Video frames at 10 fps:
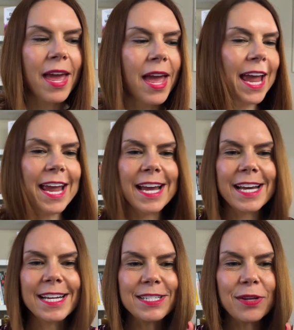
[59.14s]

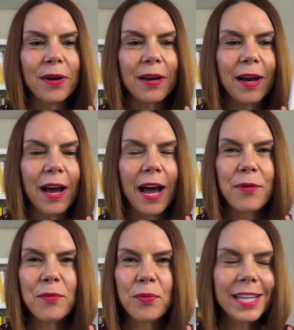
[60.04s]
And I
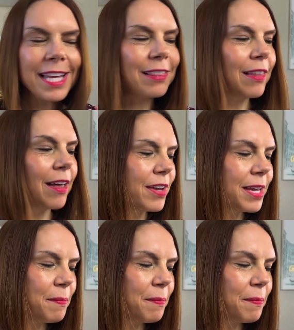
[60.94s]
really love it